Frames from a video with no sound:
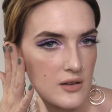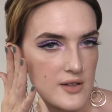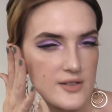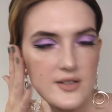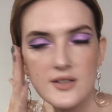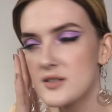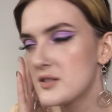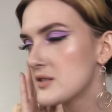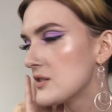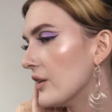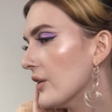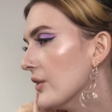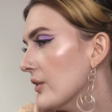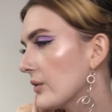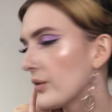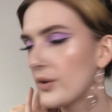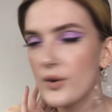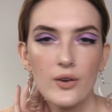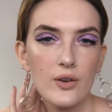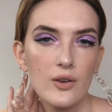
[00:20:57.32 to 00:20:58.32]
so good.
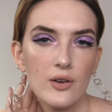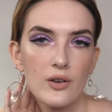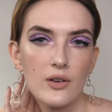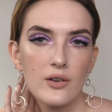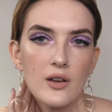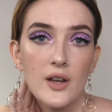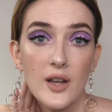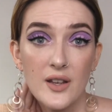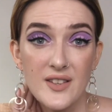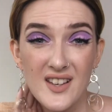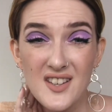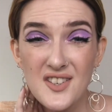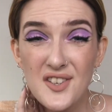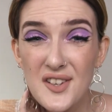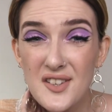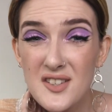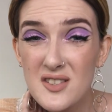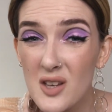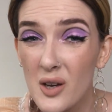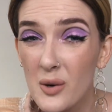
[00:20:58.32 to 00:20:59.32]
It's actually
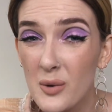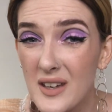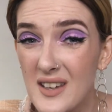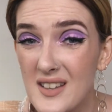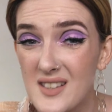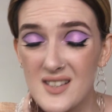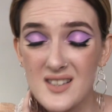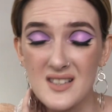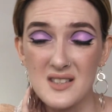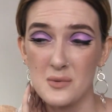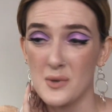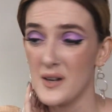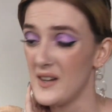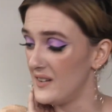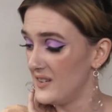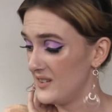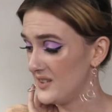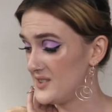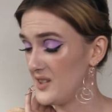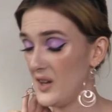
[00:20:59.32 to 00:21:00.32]
so easy as well.
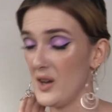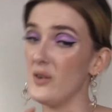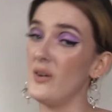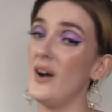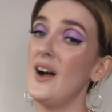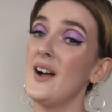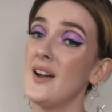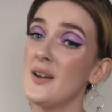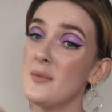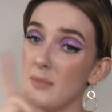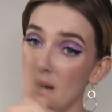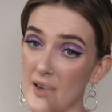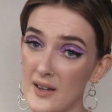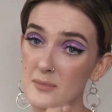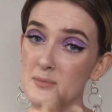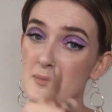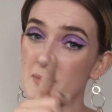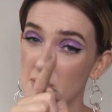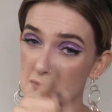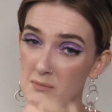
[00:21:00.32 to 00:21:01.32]
So I
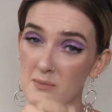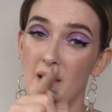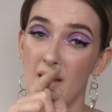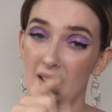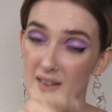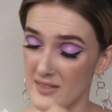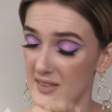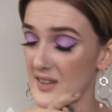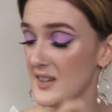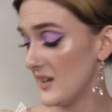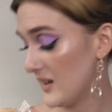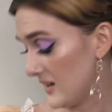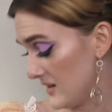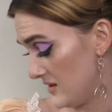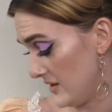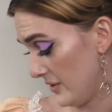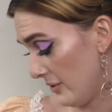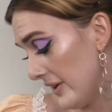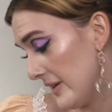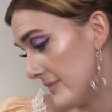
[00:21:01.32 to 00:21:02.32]
think you can do
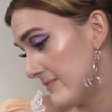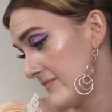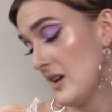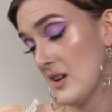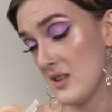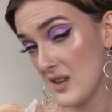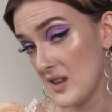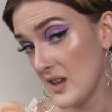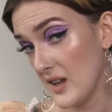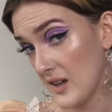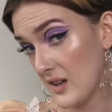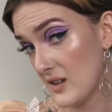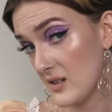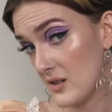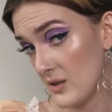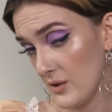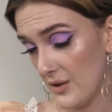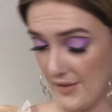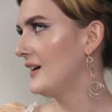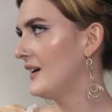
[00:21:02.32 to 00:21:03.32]
it. I think you can do
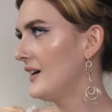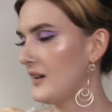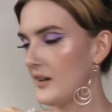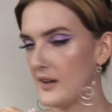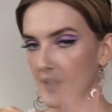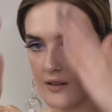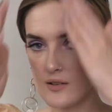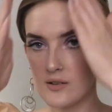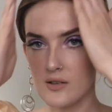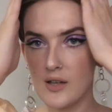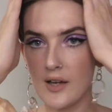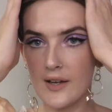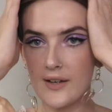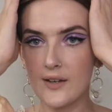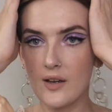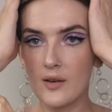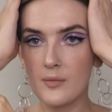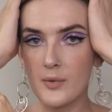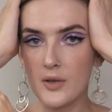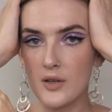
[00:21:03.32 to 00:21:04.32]
it. I look like I'm gonna